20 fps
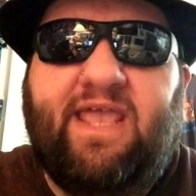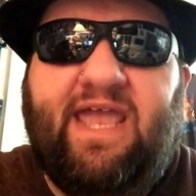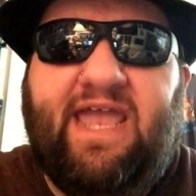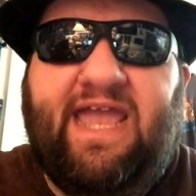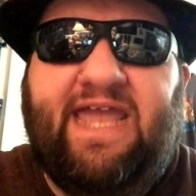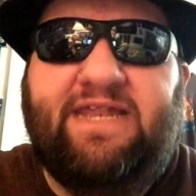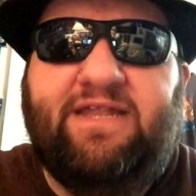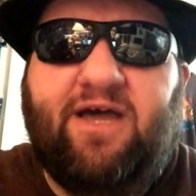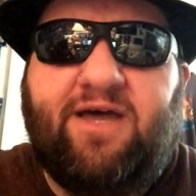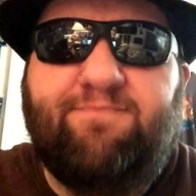
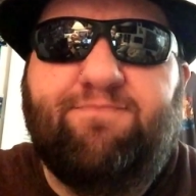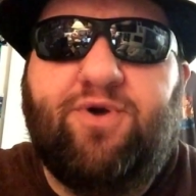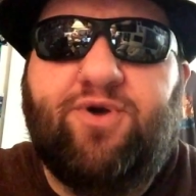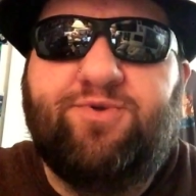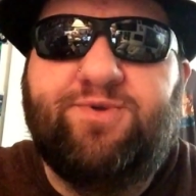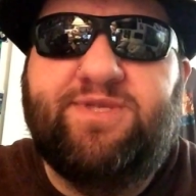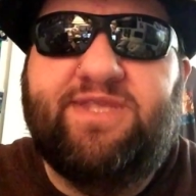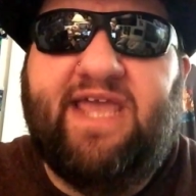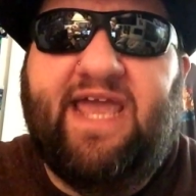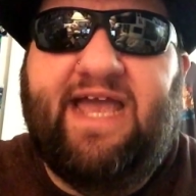And
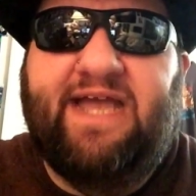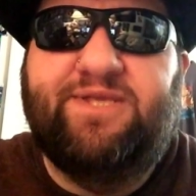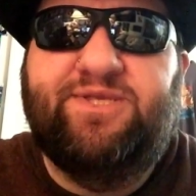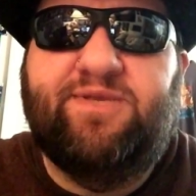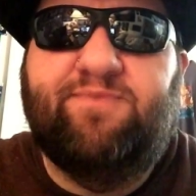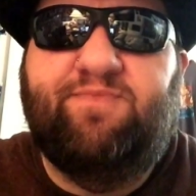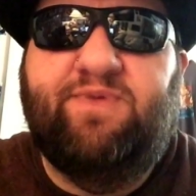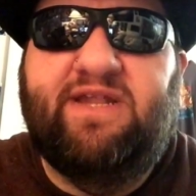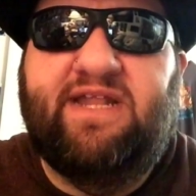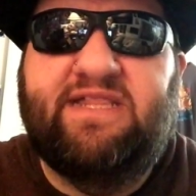utmost has
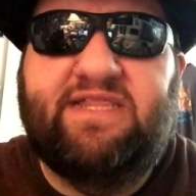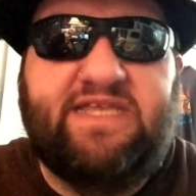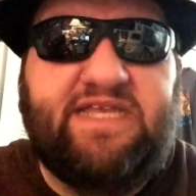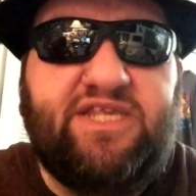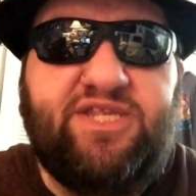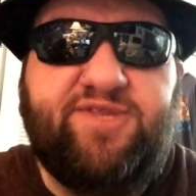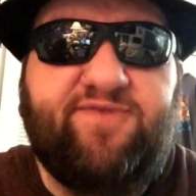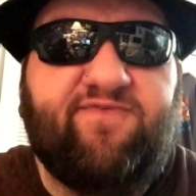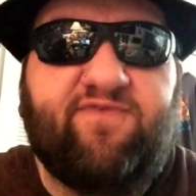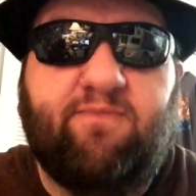it been, at
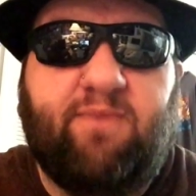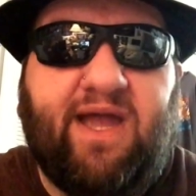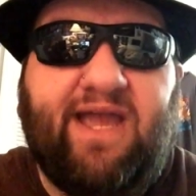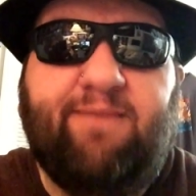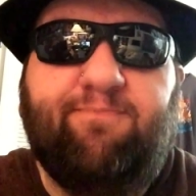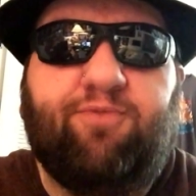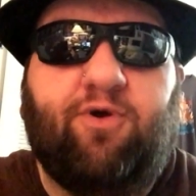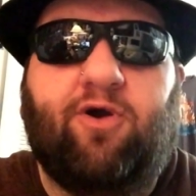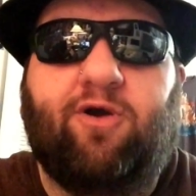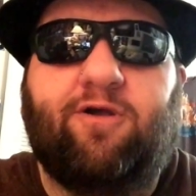least for my
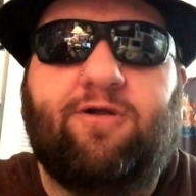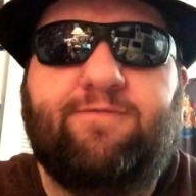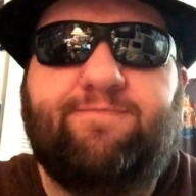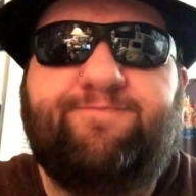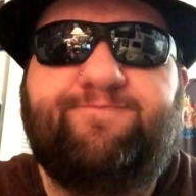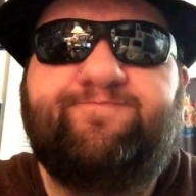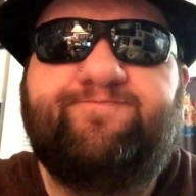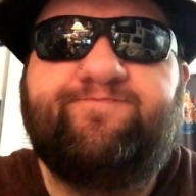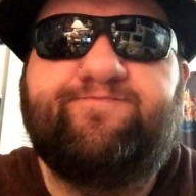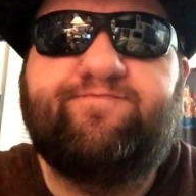part,
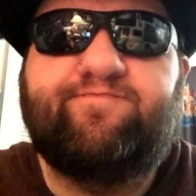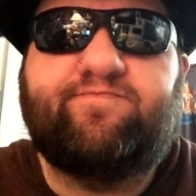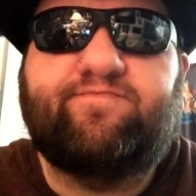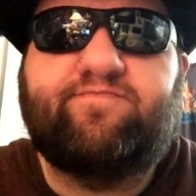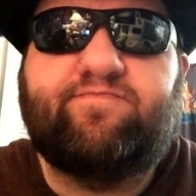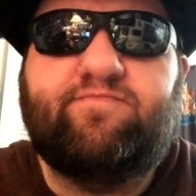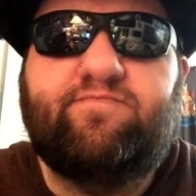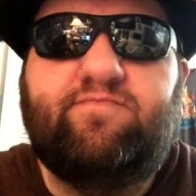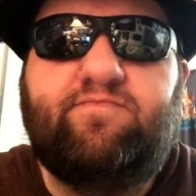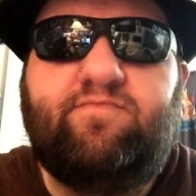
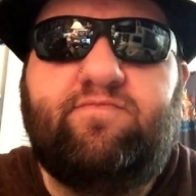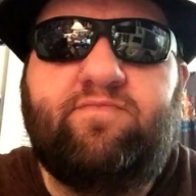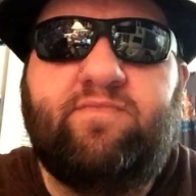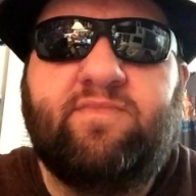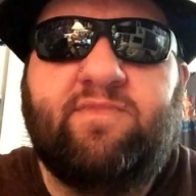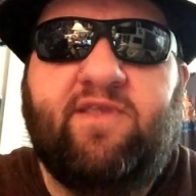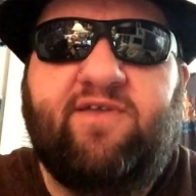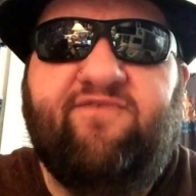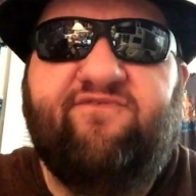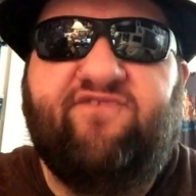
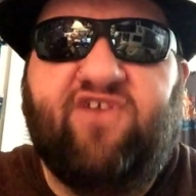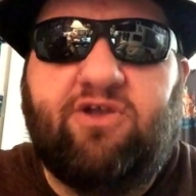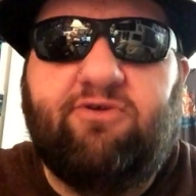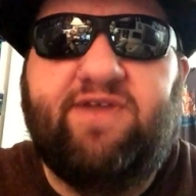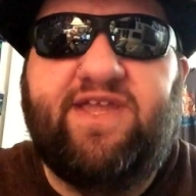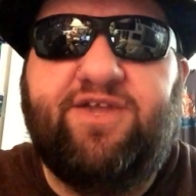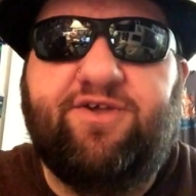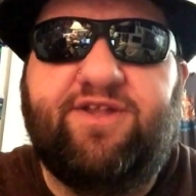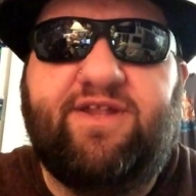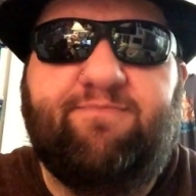
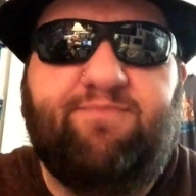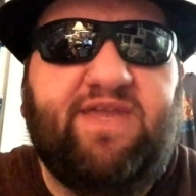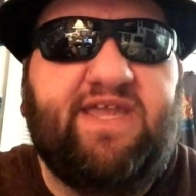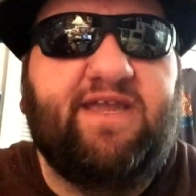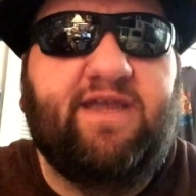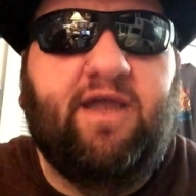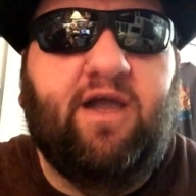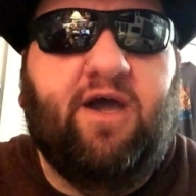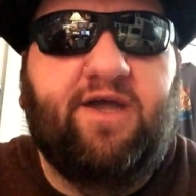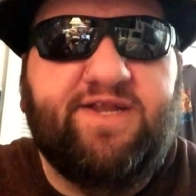very good at
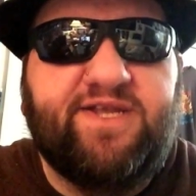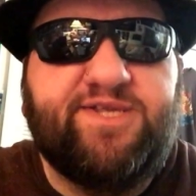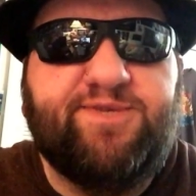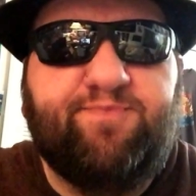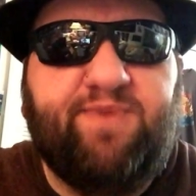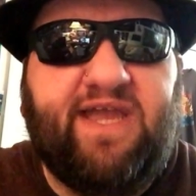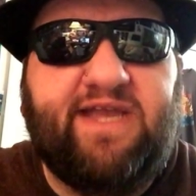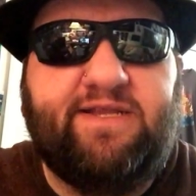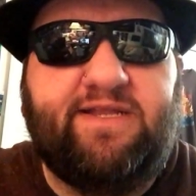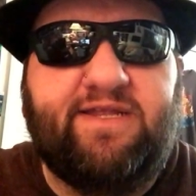being
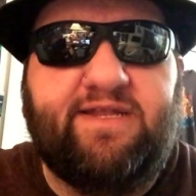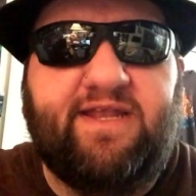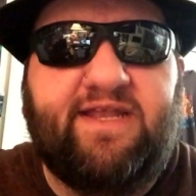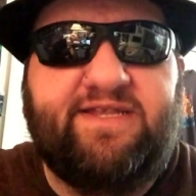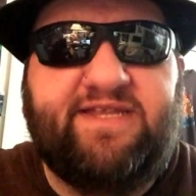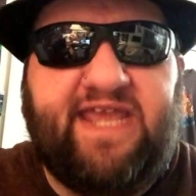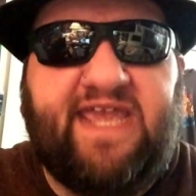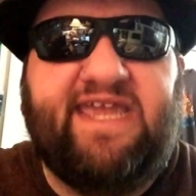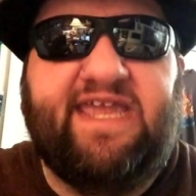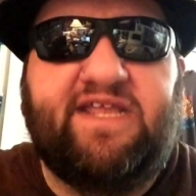unexpected
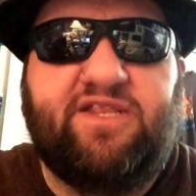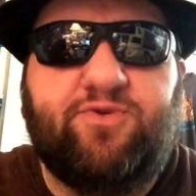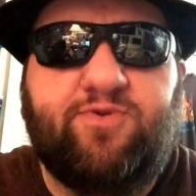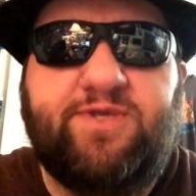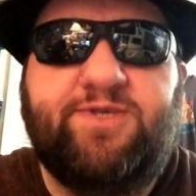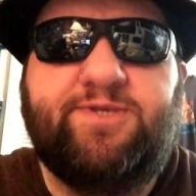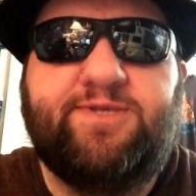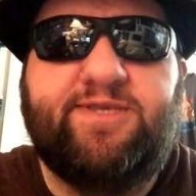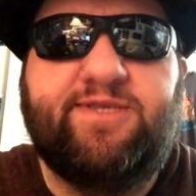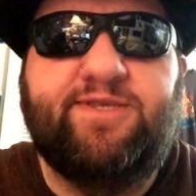and taking
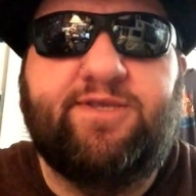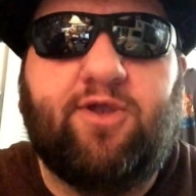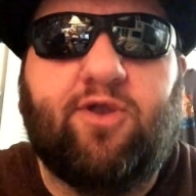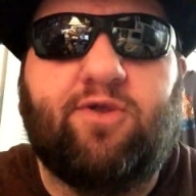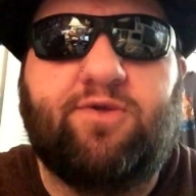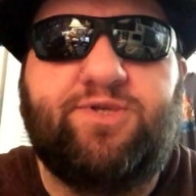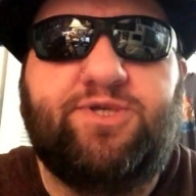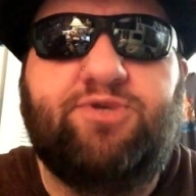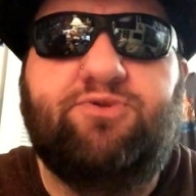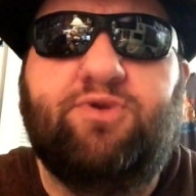twists and
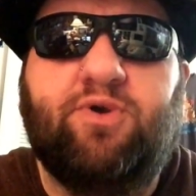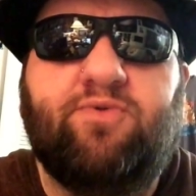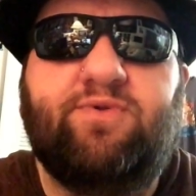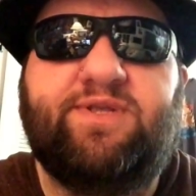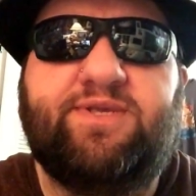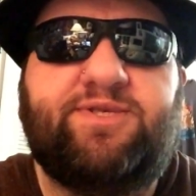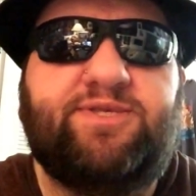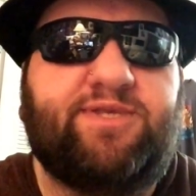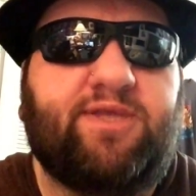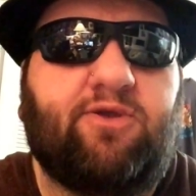turns you don't
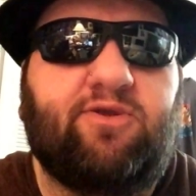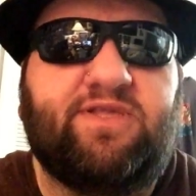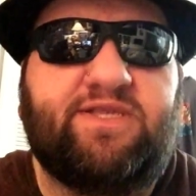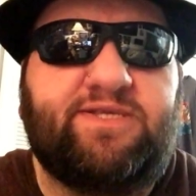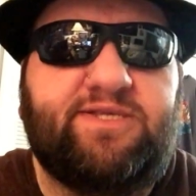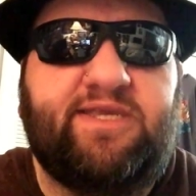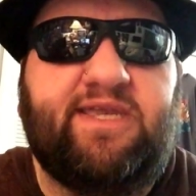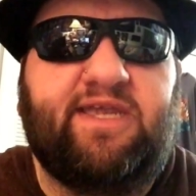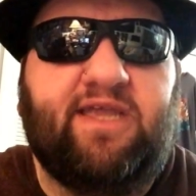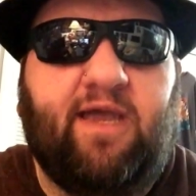necessarily
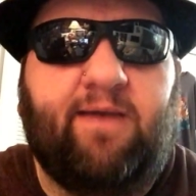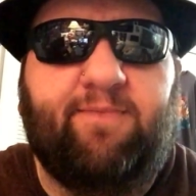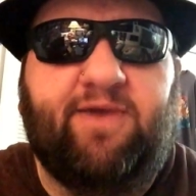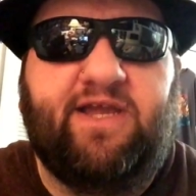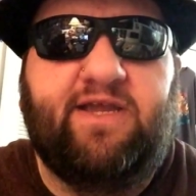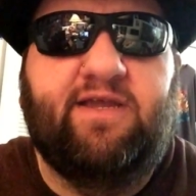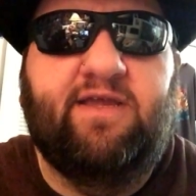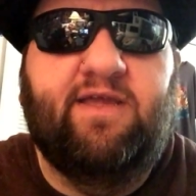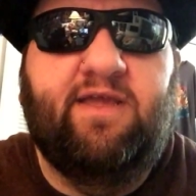see coming.